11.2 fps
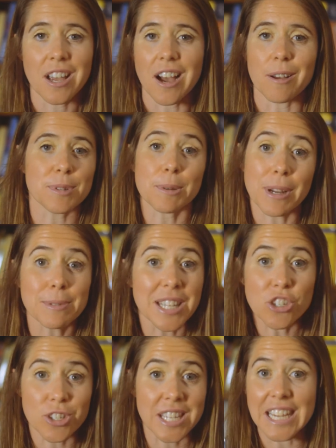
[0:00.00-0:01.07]
Um, sometimes they
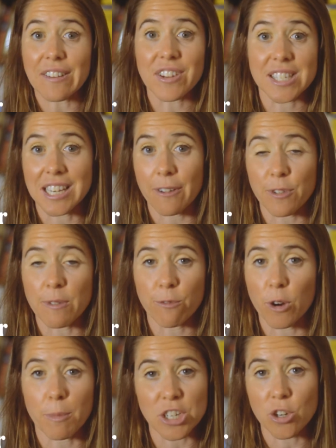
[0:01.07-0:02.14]
just give us enough
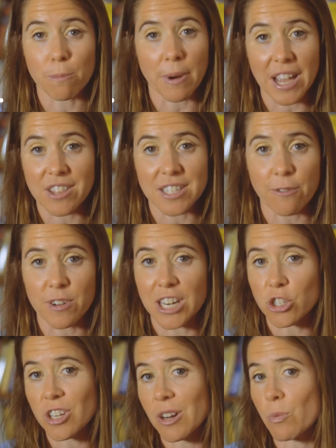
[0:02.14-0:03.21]
information by the definition,